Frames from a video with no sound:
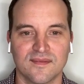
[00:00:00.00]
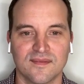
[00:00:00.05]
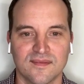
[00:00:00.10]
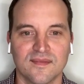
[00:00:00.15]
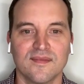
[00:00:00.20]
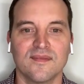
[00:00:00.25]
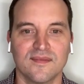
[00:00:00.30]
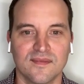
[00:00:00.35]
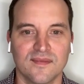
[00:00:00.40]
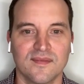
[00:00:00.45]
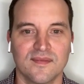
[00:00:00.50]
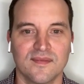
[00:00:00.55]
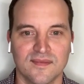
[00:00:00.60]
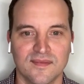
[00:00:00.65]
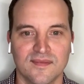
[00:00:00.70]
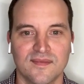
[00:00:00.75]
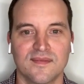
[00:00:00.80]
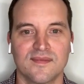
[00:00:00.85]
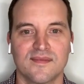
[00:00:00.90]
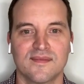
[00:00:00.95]

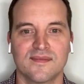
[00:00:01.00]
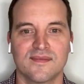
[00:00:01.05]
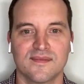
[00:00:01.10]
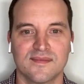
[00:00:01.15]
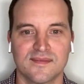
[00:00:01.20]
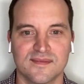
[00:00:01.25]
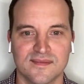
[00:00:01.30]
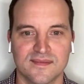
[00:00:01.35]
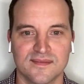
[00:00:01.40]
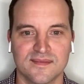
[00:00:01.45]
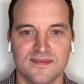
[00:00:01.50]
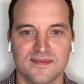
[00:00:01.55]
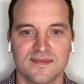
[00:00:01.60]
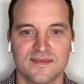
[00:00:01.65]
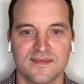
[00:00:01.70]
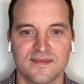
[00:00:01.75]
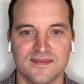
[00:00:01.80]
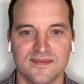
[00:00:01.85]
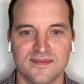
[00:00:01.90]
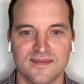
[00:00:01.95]

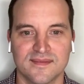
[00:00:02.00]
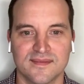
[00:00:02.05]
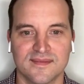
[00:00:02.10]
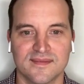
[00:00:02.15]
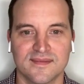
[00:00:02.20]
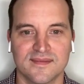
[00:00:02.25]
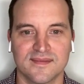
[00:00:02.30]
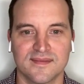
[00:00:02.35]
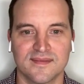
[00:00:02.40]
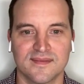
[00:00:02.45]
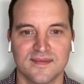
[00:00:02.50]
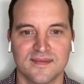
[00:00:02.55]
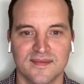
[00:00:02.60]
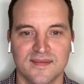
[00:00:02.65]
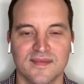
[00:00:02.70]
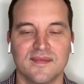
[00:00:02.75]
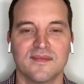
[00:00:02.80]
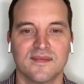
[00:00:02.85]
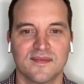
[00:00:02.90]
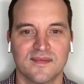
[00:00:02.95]

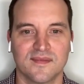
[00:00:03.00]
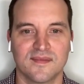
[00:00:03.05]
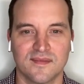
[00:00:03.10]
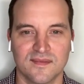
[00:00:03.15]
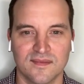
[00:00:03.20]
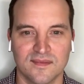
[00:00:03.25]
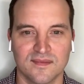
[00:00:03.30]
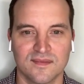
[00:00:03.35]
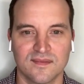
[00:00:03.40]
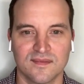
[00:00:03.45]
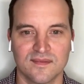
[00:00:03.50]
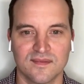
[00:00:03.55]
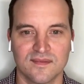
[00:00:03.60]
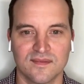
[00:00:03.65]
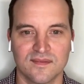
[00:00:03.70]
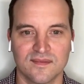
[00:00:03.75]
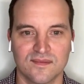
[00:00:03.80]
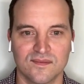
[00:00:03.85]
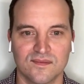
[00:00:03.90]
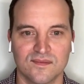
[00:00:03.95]

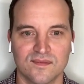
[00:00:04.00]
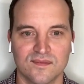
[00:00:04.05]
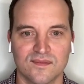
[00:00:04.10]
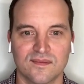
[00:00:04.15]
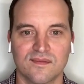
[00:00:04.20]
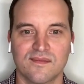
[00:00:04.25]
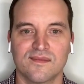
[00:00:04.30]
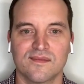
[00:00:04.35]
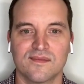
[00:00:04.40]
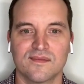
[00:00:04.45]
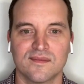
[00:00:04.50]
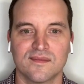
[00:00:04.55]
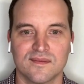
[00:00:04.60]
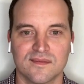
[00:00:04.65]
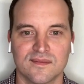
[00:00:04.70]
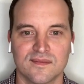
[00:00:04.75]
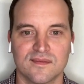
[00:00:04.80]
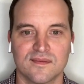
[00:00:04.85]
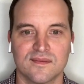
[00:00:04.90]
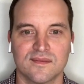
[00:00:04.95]

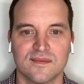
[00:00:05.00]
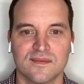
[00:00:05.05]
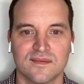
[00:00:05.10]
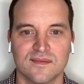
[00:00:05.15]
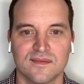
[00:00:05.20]
No words are spoken by the person on screen.